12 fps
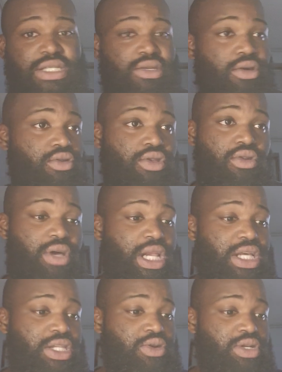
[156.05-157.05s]
So don't
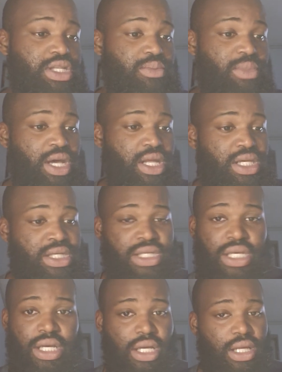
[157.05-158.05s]
get it twisted, man. These